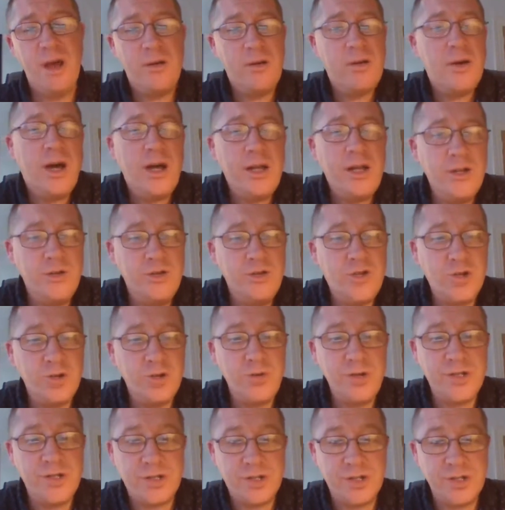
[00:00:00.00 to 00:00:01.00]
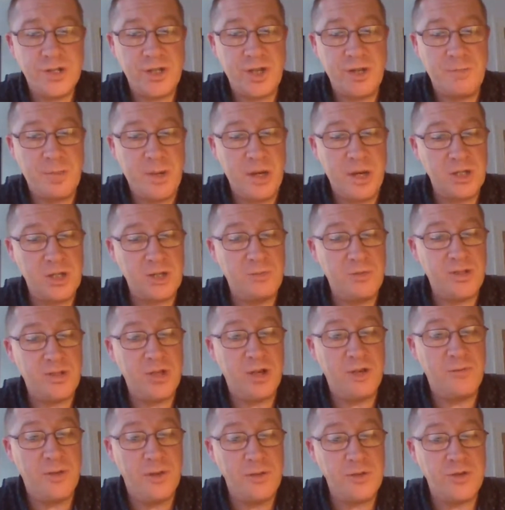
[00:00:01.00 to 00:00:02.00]
I had no choice since I'd passed
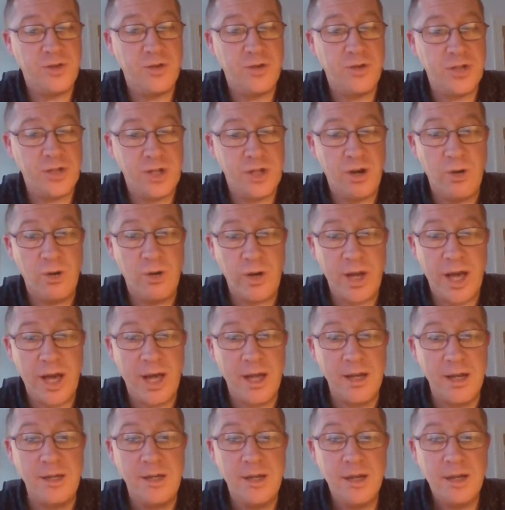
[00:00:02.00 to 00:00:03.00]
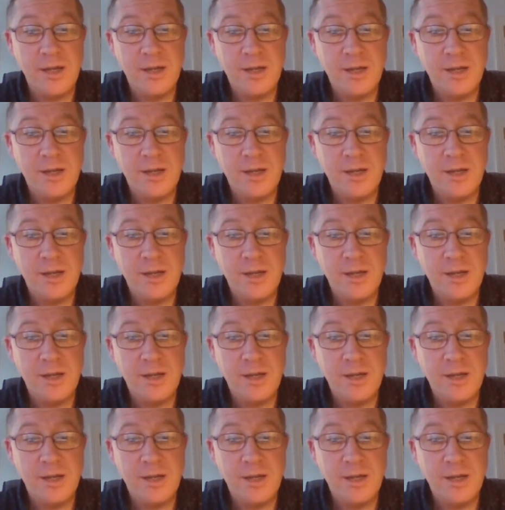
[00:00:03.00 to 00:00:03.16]
myself off to her as an old hand.